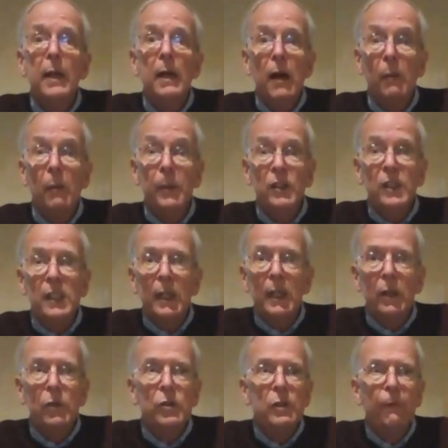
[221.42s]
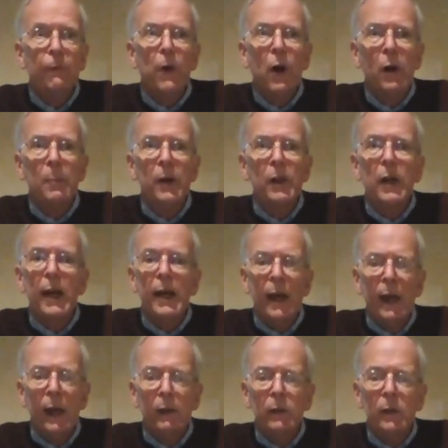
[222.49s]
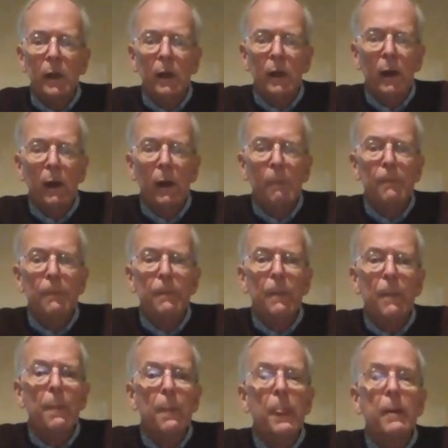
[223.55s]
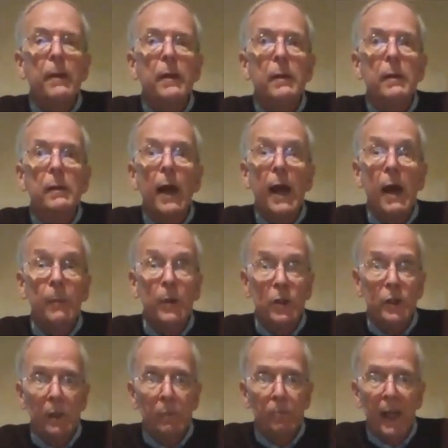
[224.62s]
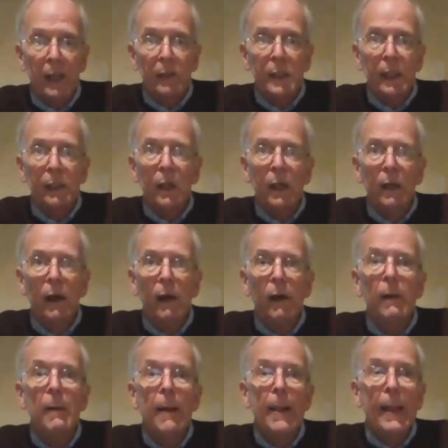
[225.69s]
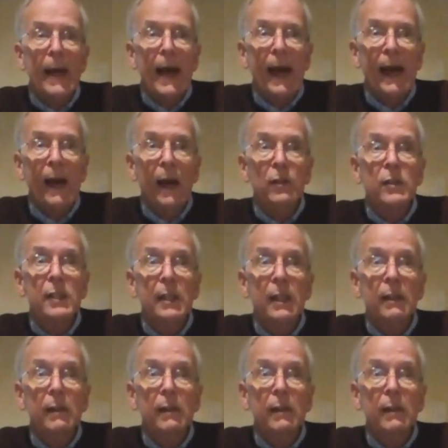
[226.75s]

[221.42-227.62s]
a besieged farmer. And Emerson meant it as